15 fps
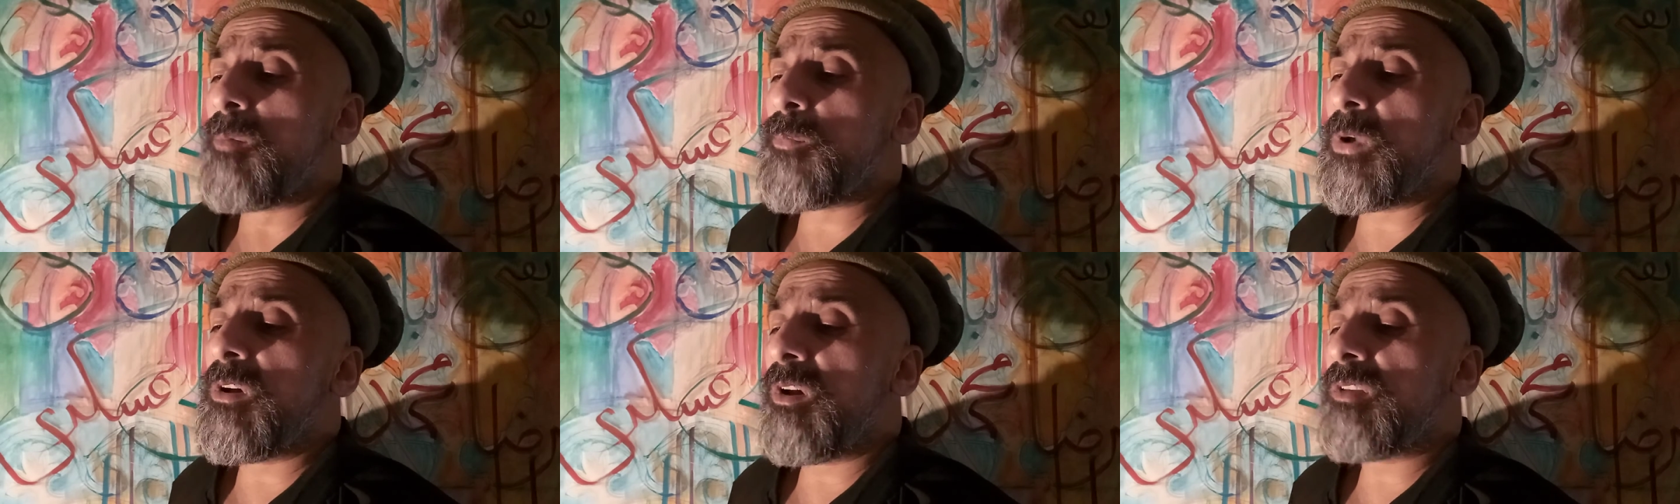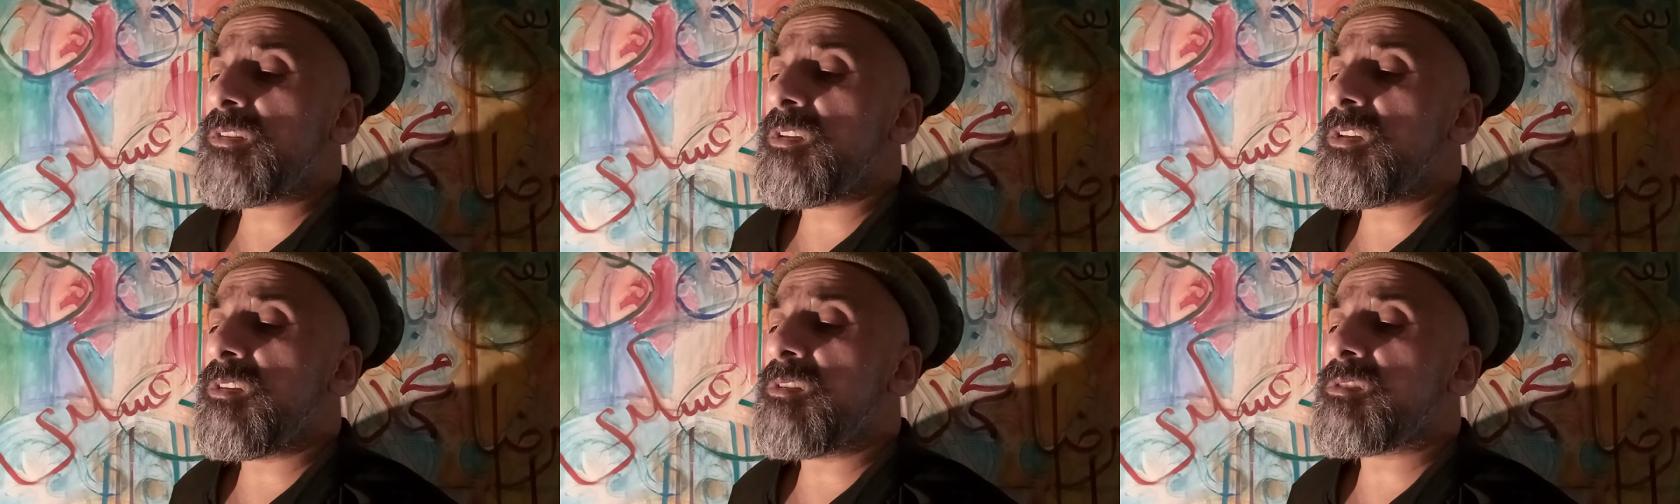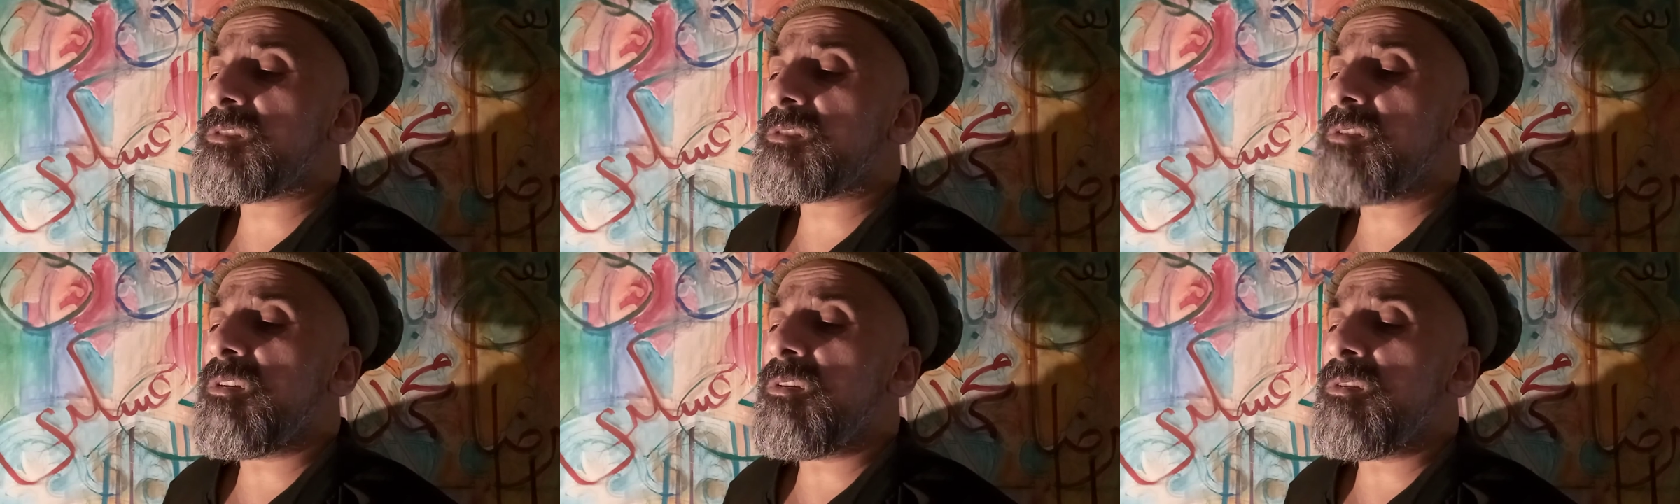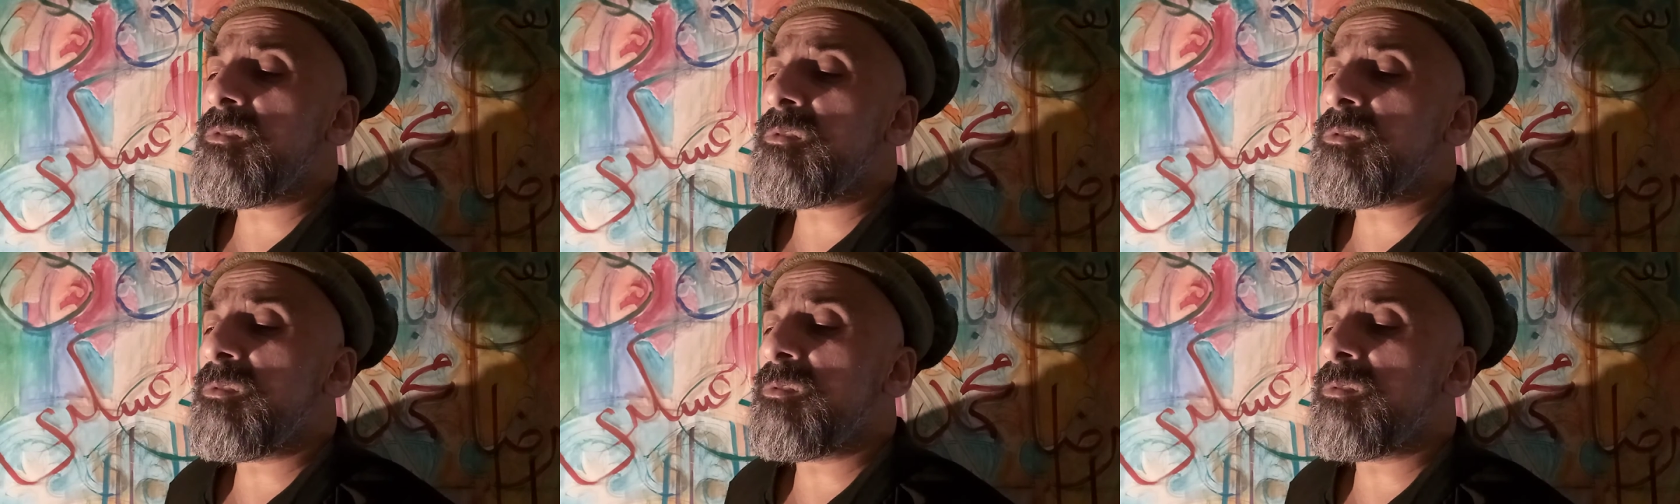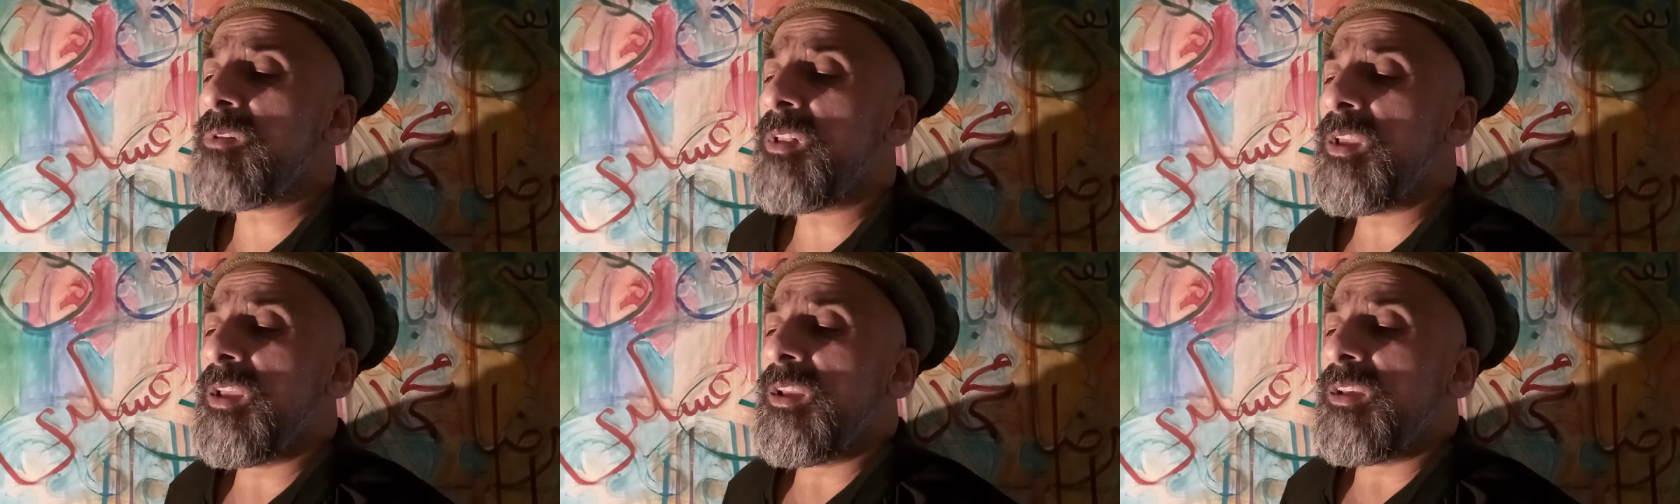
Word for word: body, the soul